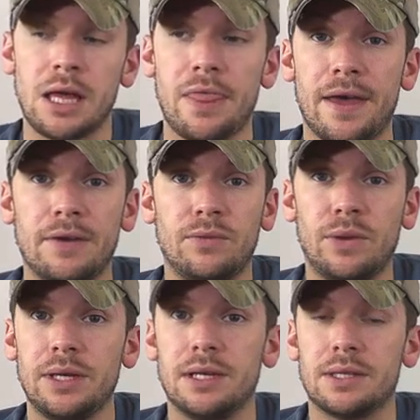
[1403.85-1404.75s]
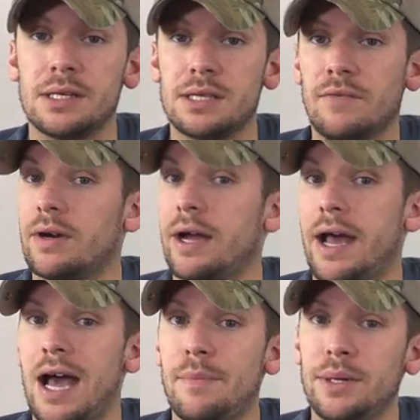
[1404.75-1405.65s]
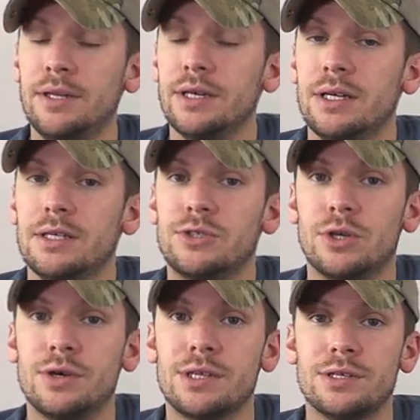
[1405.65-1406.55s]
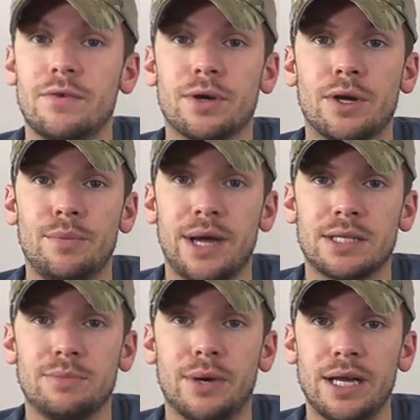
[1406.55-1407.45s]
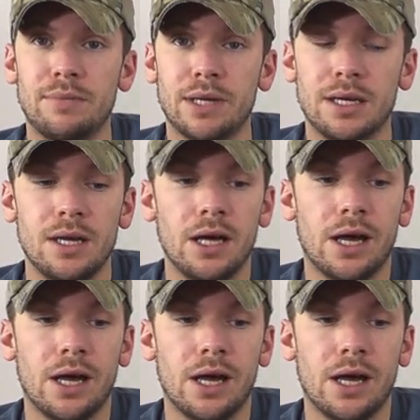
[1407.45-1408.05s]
Thankfully, nothing's ever happened, so it's never come back to bite me.